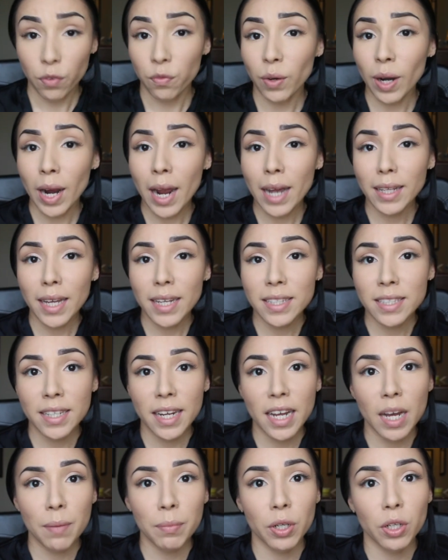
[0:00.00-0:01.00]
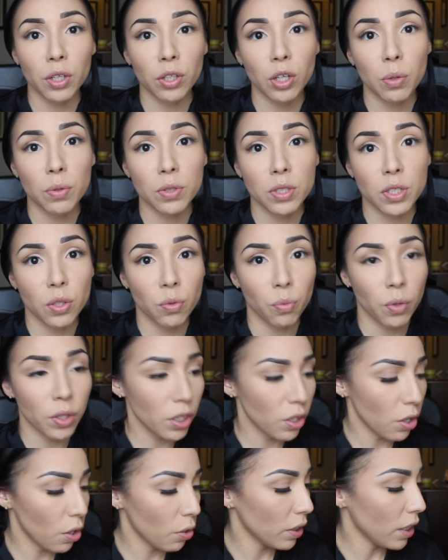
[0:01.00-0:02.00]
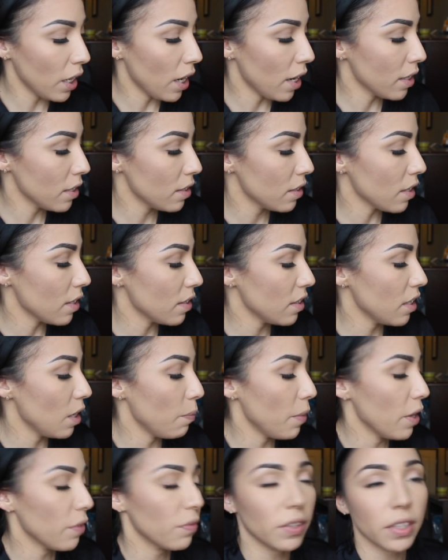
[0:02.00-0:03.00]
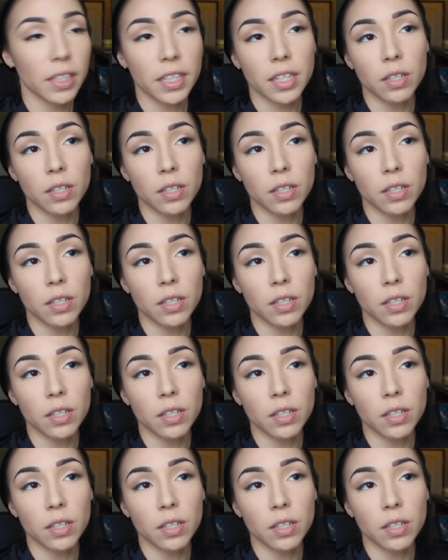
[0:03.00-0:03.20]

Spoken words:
For highlight today, I'm gonna go into the one and only Anastasia Beverly